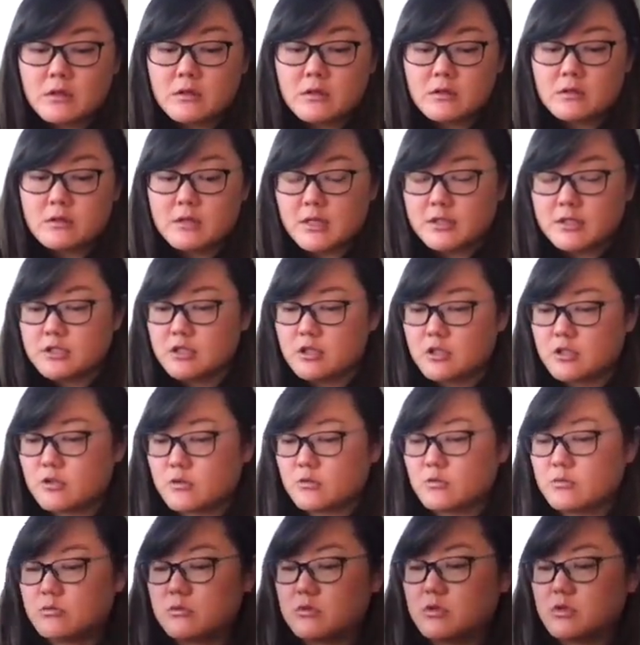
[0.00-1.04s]
that's a cute
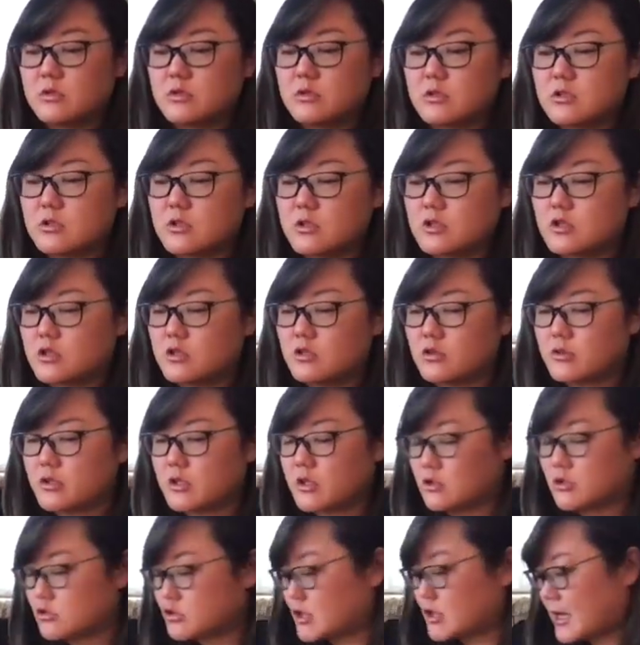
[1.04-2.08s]

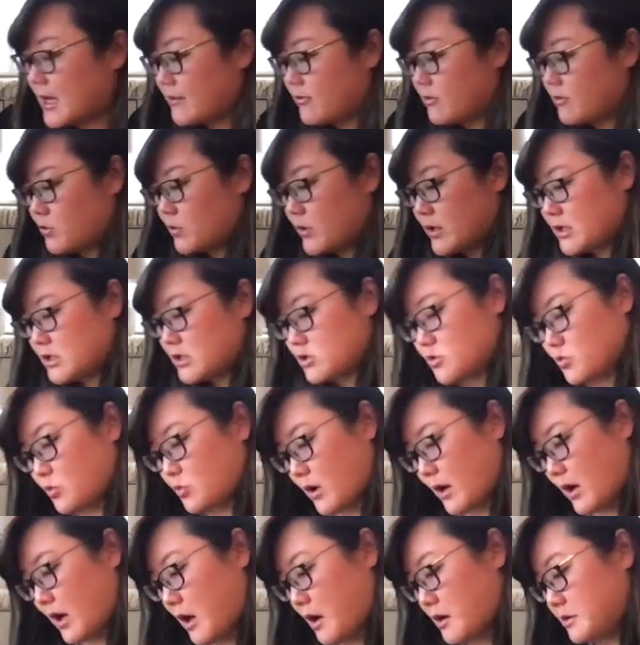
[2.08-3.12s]
little travel one as
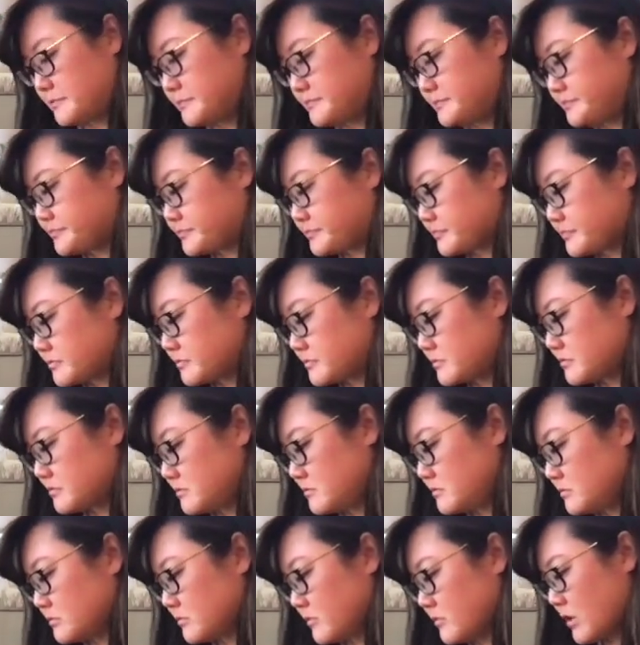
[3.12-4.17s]
well.
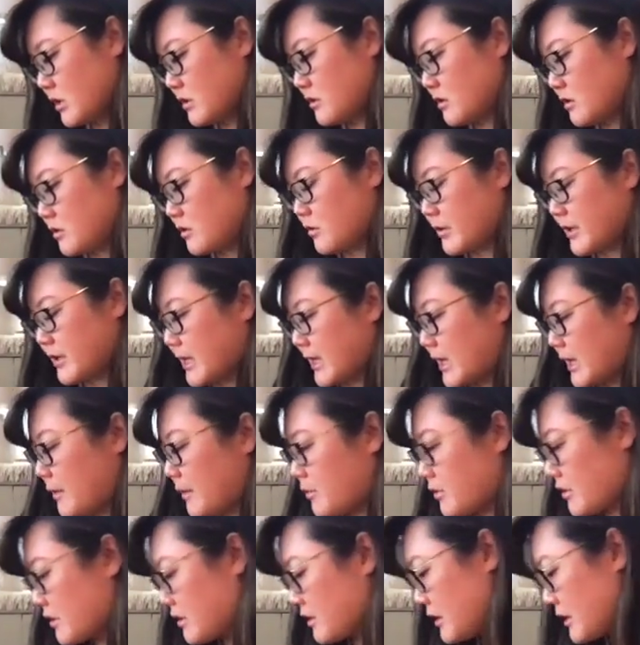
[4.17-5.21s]
Okay,
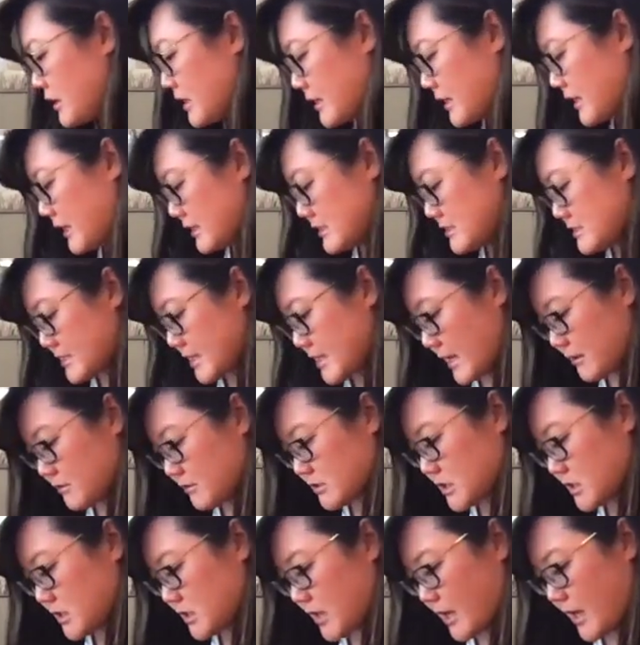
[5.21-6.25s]
we're getting down
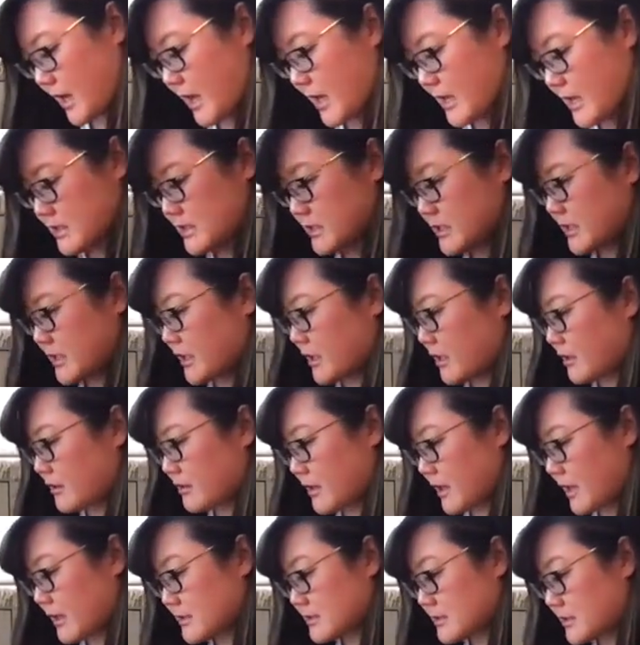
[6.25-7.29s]
to the end here.
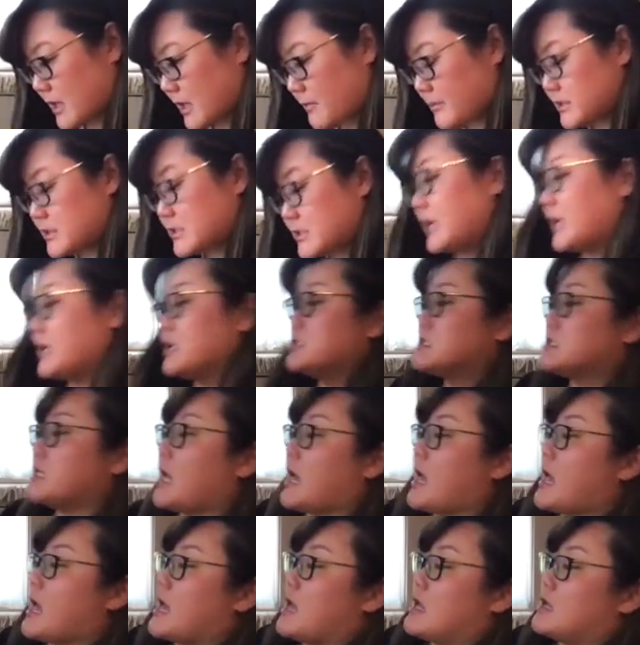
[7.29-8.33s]
Next up, day
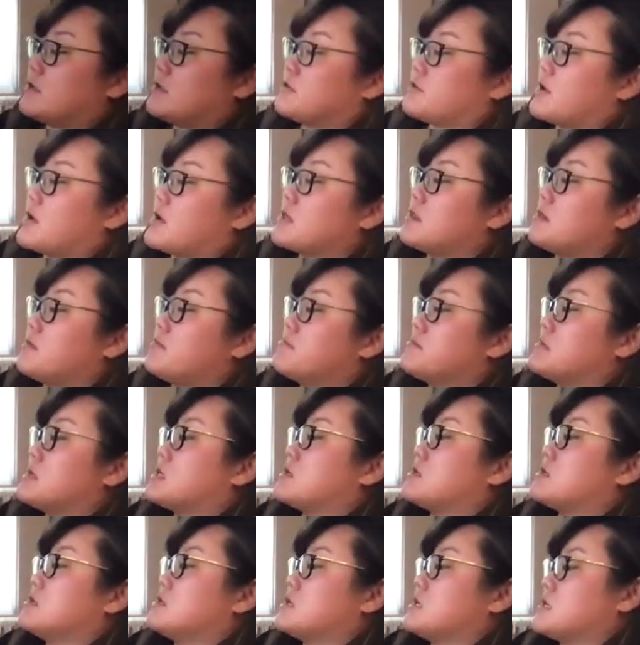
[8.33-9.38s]
10 is right in the
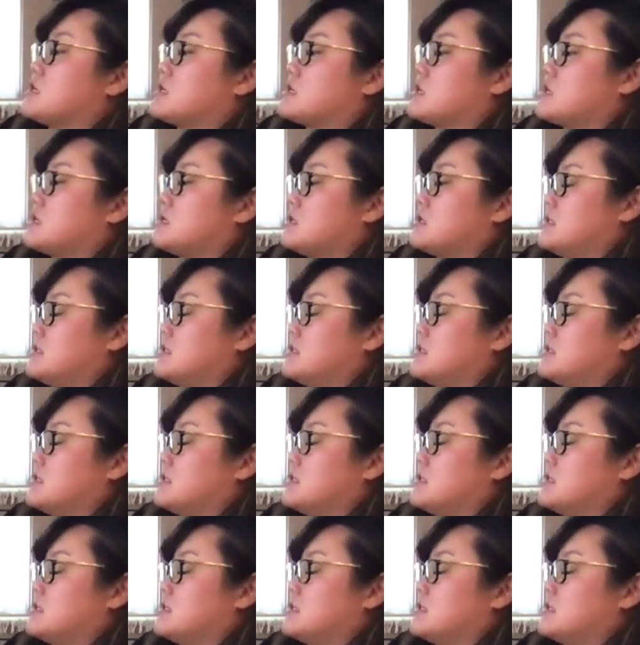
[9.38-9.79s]
middle here.